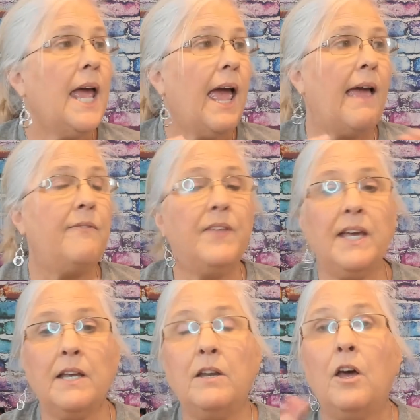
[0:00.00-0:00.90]
and
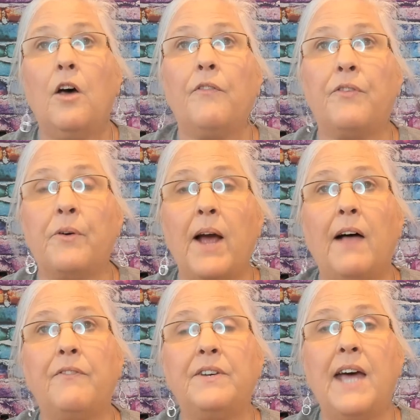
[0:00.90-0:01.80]
then
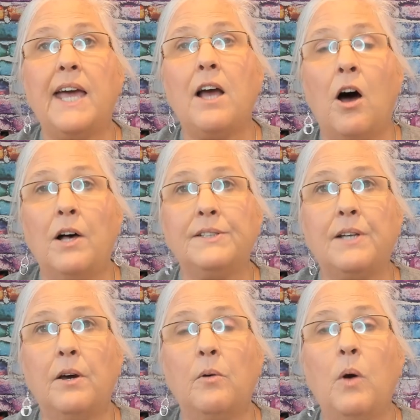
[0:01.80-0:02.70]
throughout the day
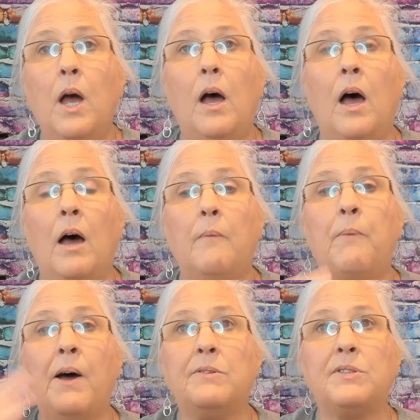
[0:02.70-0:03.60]
also
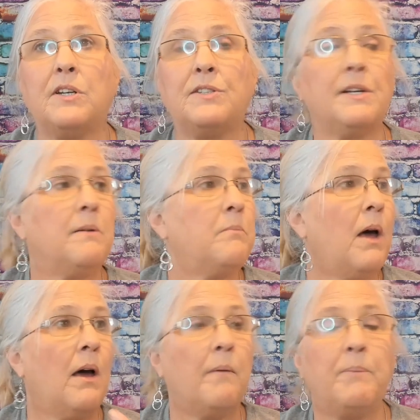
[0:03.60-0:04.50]
post some
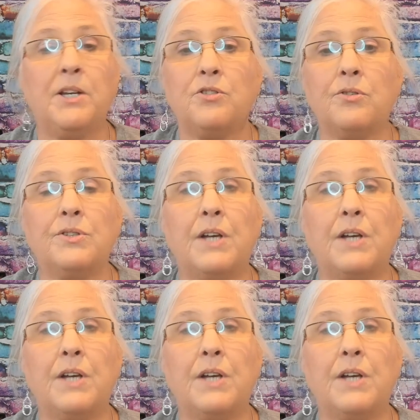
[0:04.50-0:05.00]
pictures